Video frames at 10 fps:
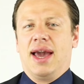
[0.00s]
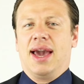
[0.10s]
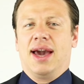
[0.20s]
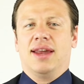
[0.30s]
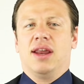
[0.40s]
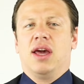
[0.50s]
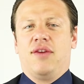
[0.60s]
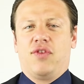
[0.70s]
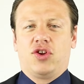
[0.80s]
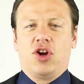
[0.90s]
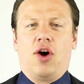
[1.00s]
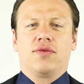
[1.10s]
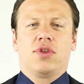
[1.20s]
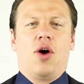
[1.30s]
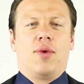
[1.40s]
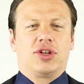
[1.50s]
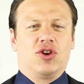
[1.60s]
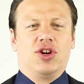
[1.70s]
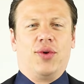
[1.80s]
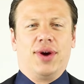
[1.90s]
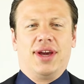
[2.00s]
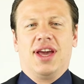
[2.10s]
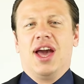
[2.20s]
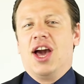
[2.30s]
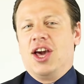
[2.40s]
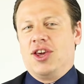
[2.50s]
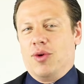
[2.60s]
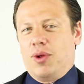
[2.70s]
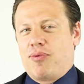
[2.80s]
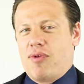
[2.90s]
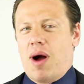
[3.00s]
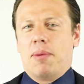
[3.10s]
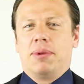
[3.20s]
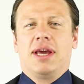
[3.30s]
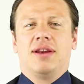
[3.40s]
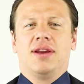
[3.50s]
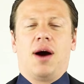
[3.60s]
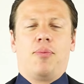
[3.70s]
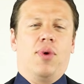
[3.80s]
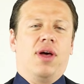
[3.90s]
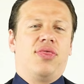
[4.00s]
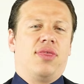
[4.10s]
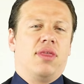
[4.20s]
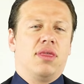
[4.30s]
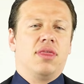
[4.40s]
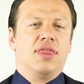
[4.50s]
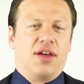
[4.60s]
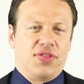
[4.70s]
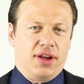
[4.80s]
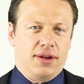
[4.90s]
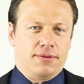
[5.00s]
And if you don't know what you're doing, you'll probably end up with nothing.